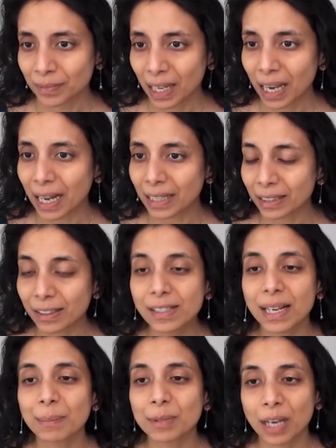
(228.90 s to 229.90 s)
And at the
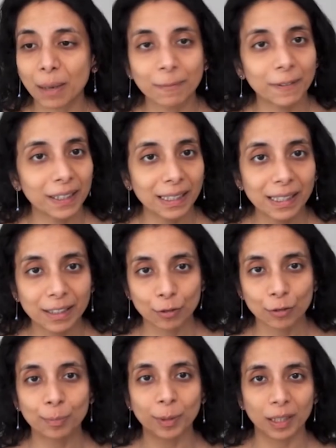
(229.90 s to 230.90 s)
same time, we need
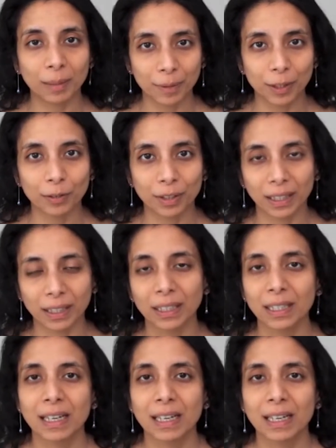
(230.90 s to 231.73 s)
supercomputing,